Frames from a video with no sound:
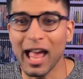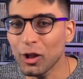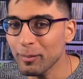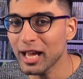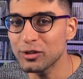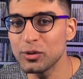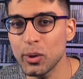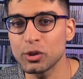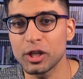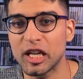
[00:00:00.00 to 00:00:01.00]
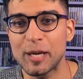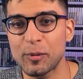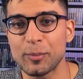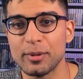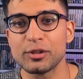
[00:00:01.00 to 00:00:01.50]
Elm has you go check
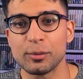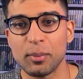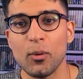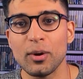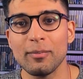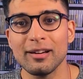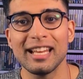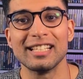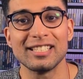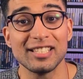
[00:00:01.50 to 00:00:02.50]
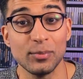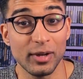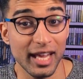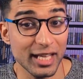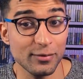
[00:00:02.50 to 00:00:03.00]
up on Mr. Pokemon and see
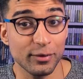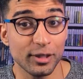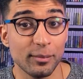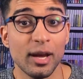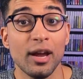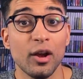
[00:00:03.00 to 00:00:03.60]
what he has for him,